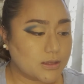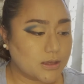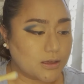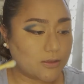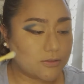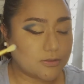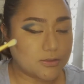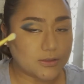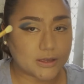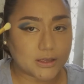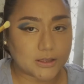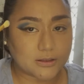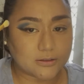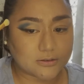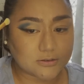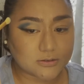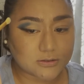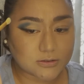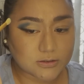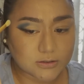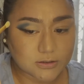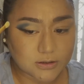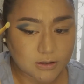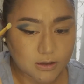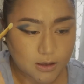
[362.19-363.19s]
And then
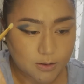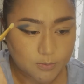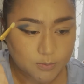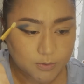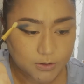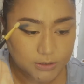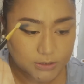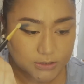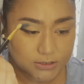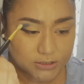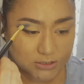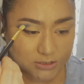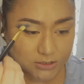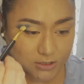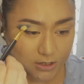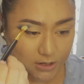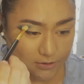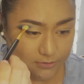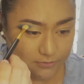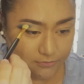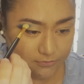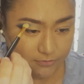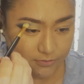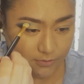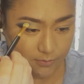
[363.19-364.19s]
I'm gonna
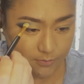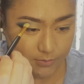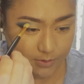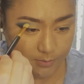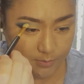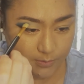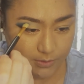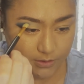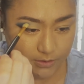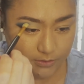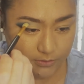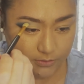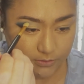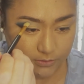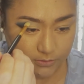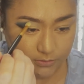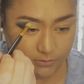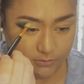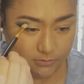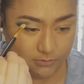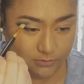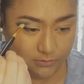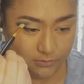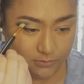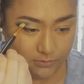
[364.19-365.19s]
start from the
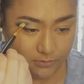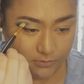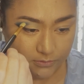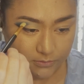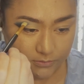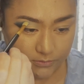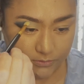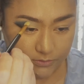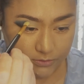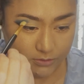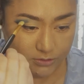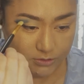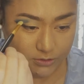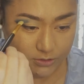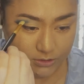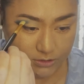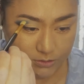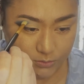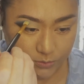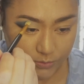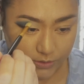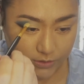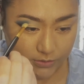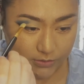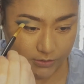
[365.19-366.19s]
middle,
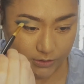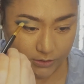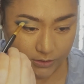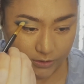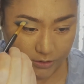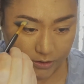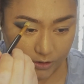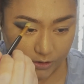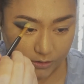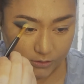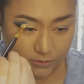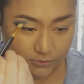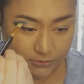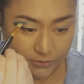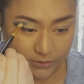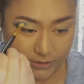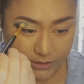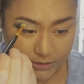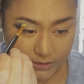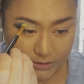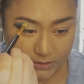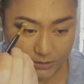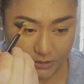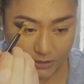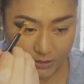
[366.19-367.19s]
just where that color
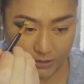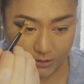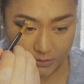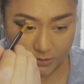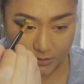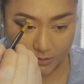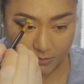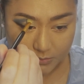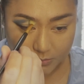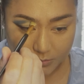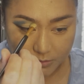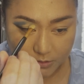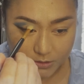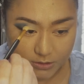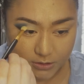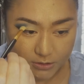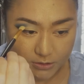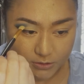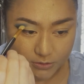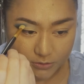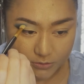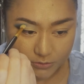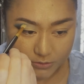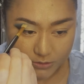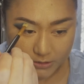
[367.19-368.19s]
is, and then I'm
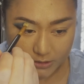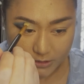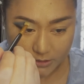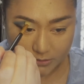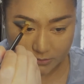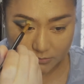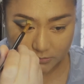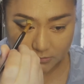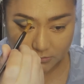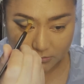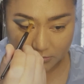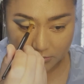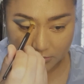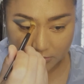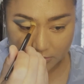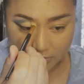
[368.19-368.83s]
gonna go down.